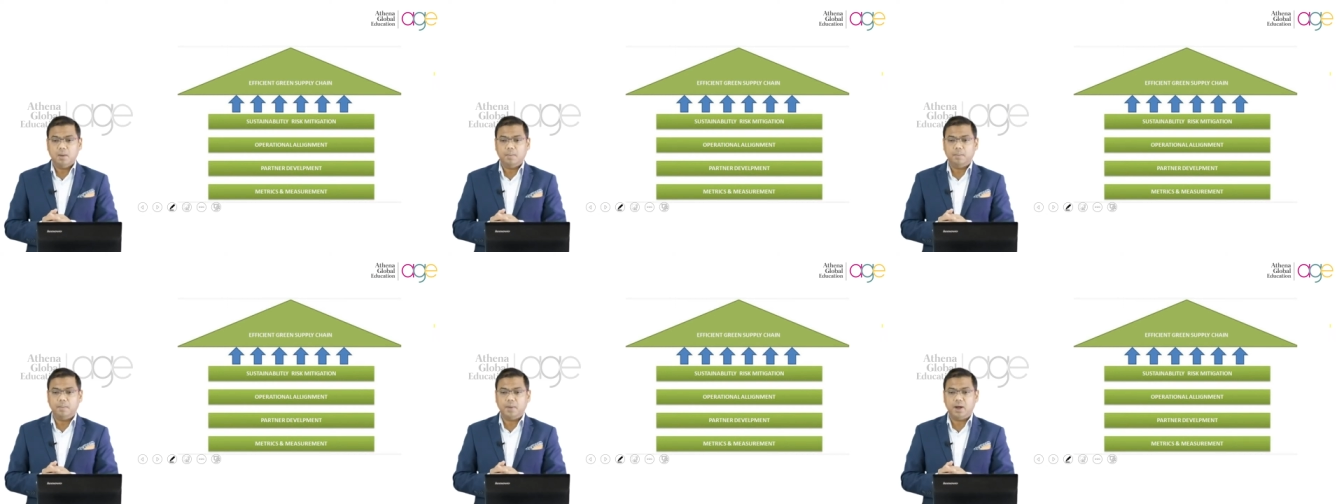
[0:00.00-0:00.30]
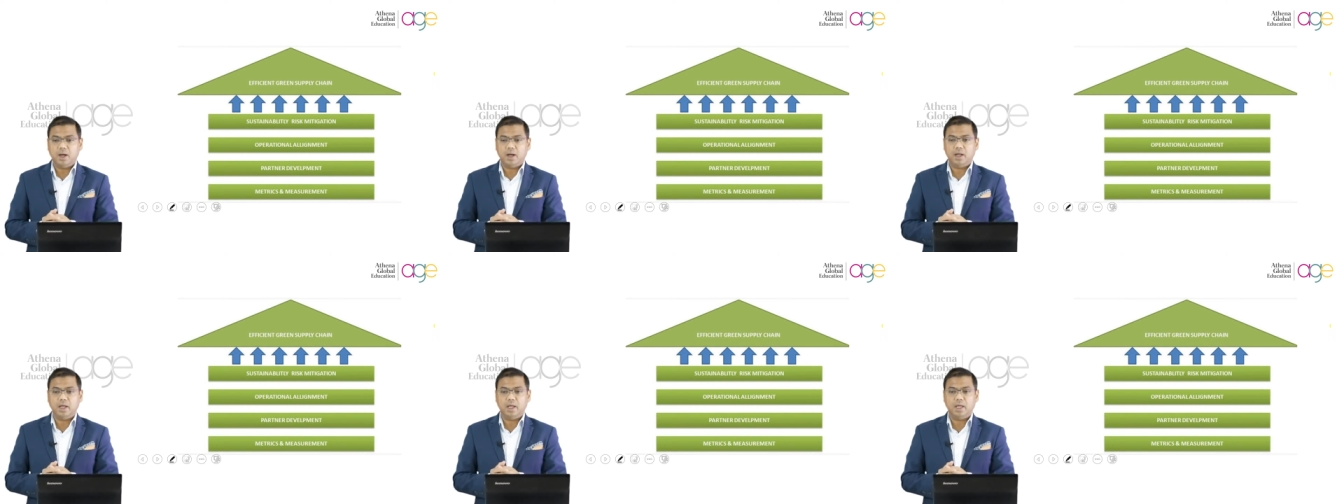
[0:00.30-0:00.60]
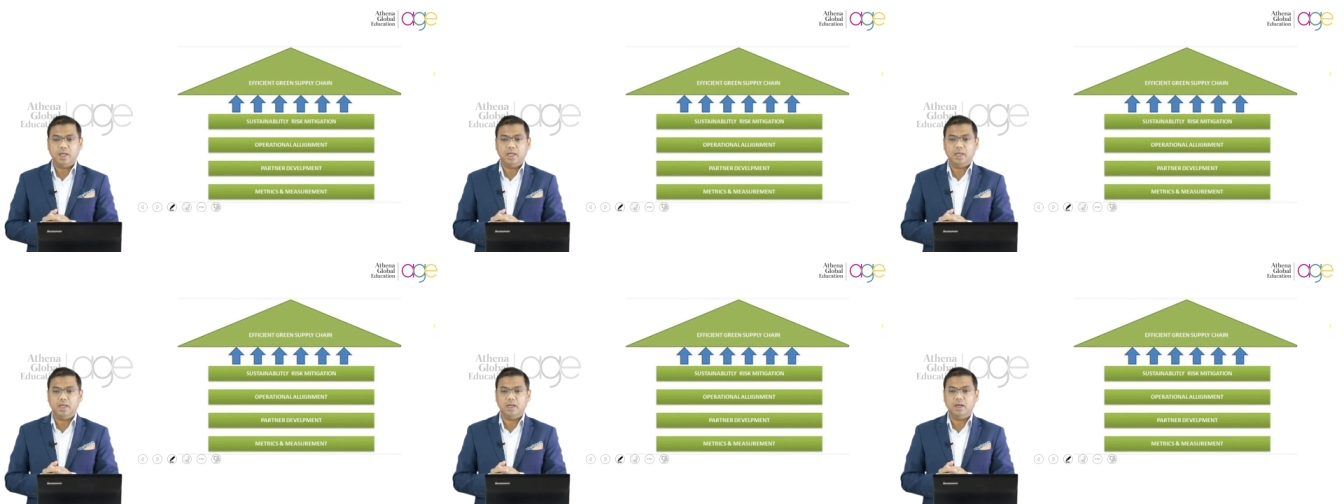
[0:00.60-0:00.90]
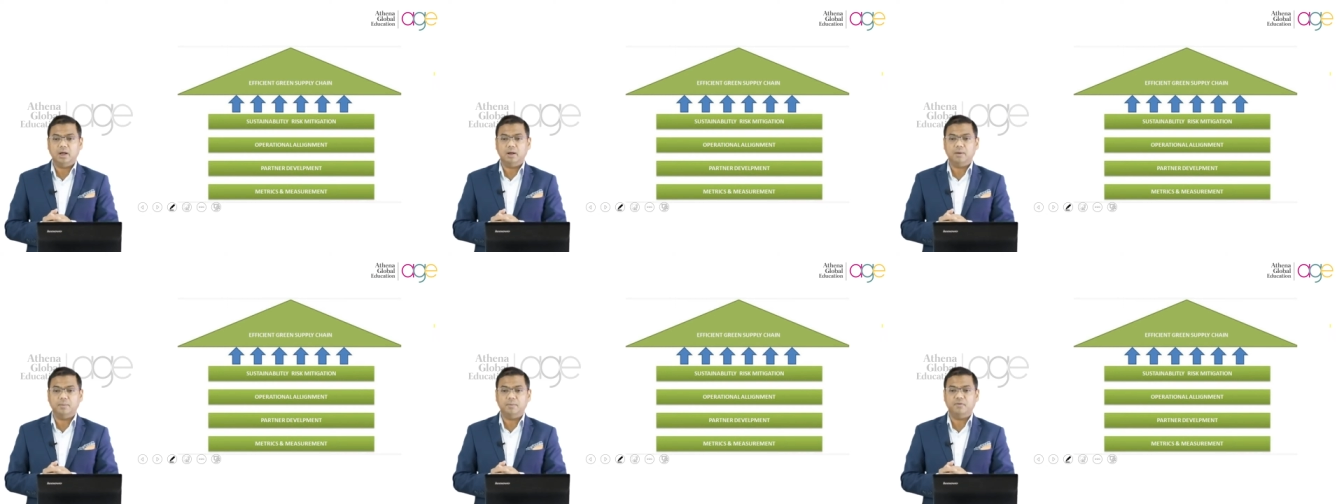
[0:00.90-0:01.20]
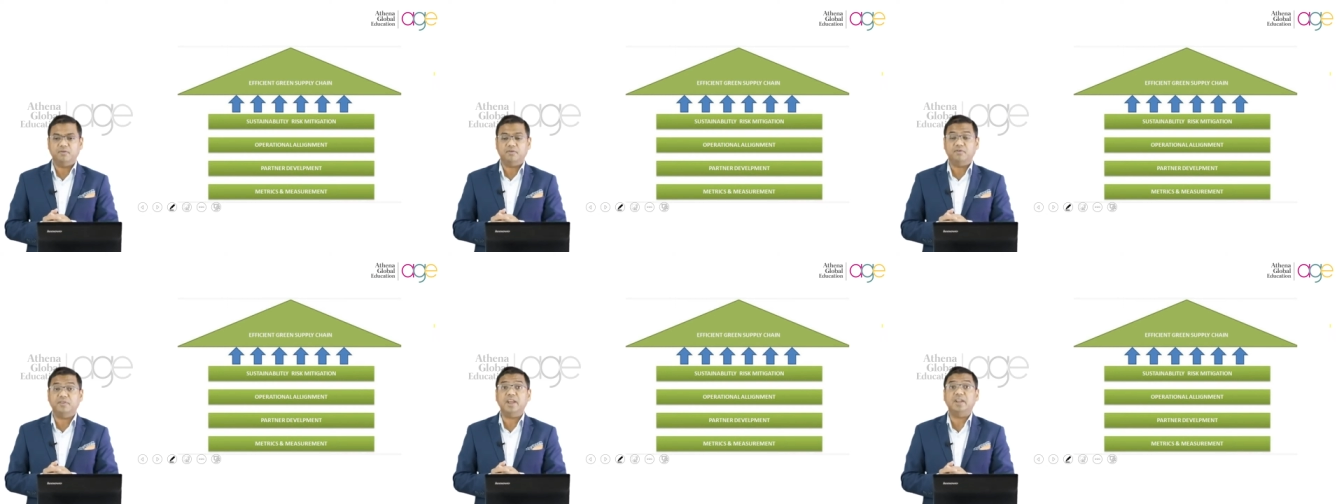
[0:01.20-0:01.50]
my
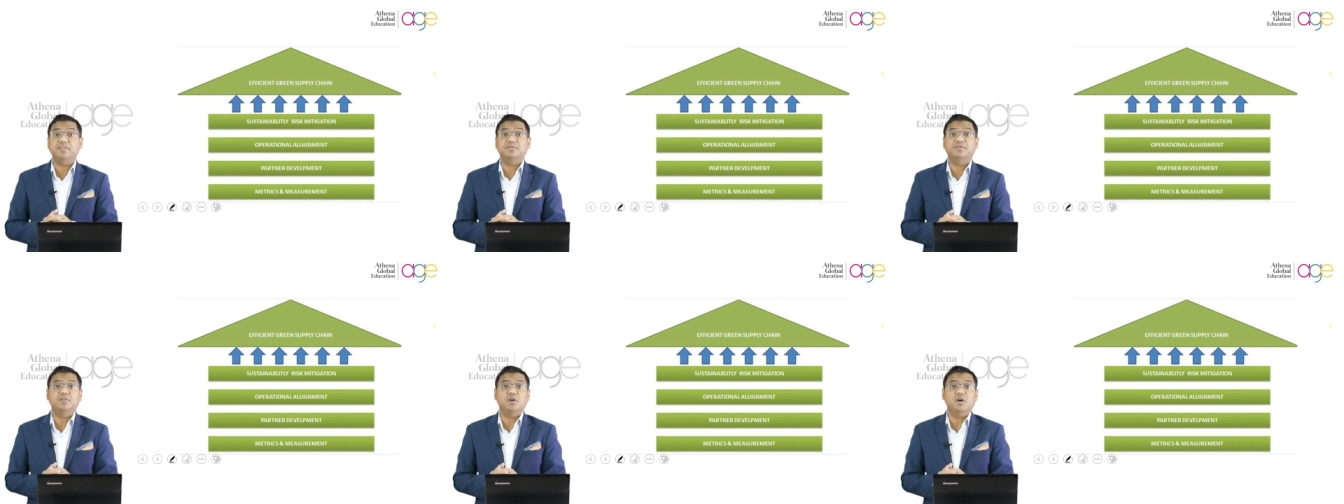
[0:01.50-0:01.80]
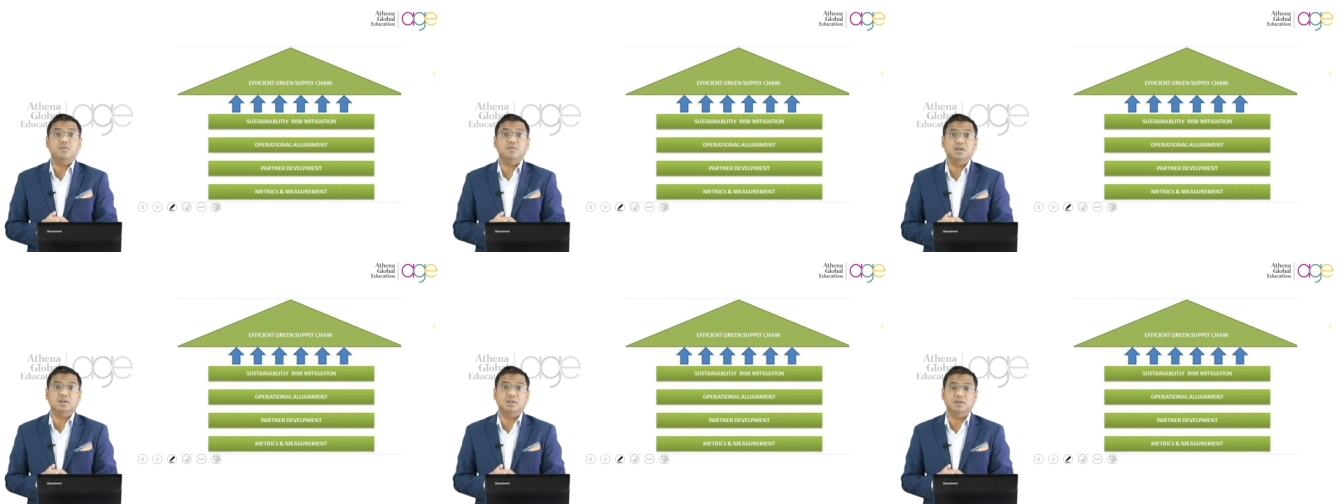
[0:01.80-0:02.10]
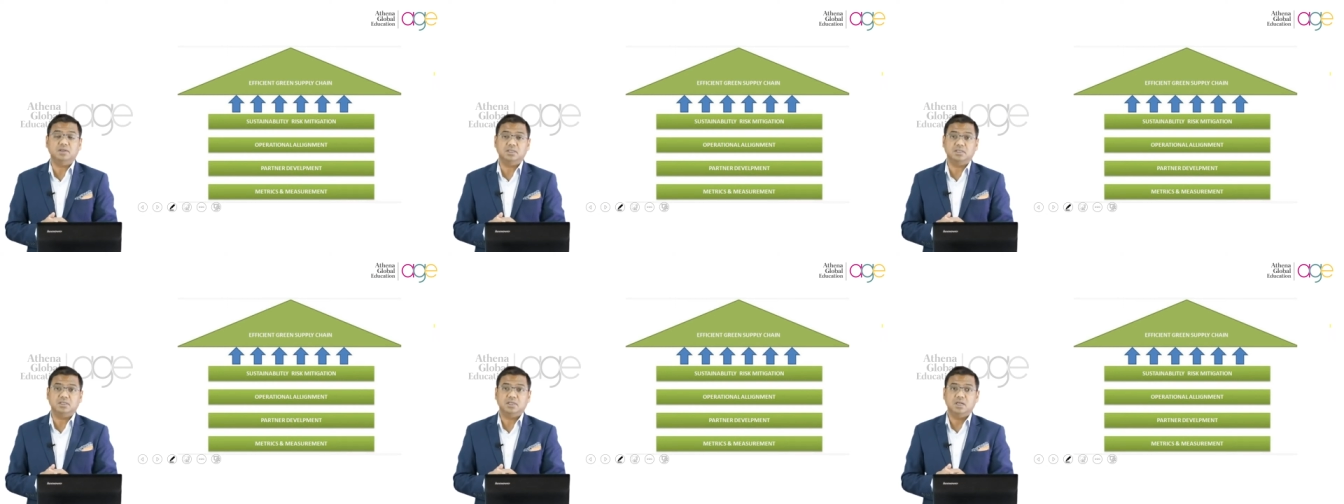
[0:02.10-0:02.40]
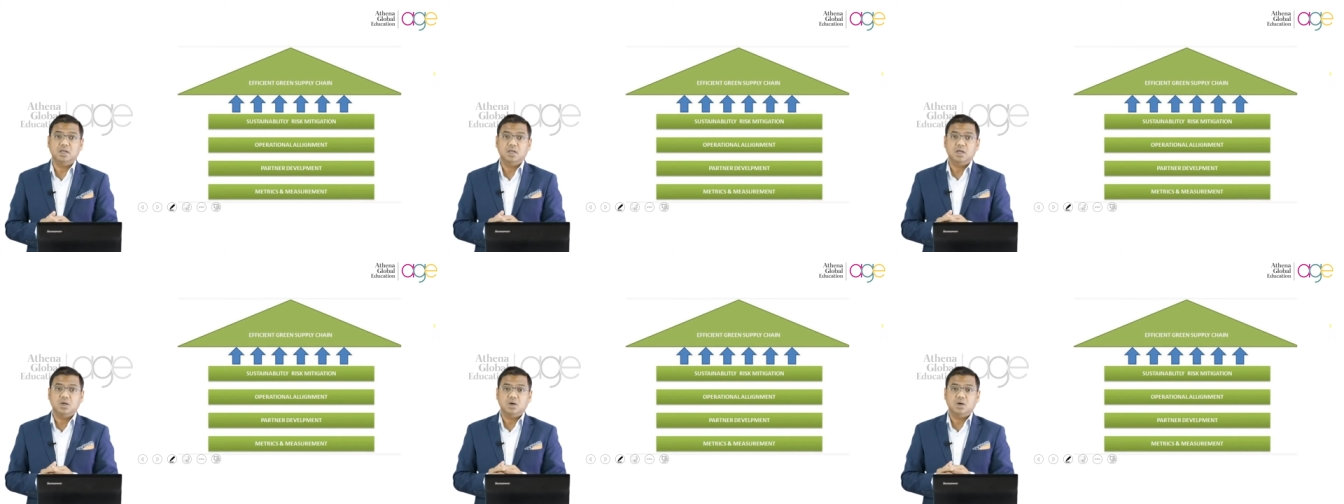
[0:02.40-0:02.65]
freight forwarders,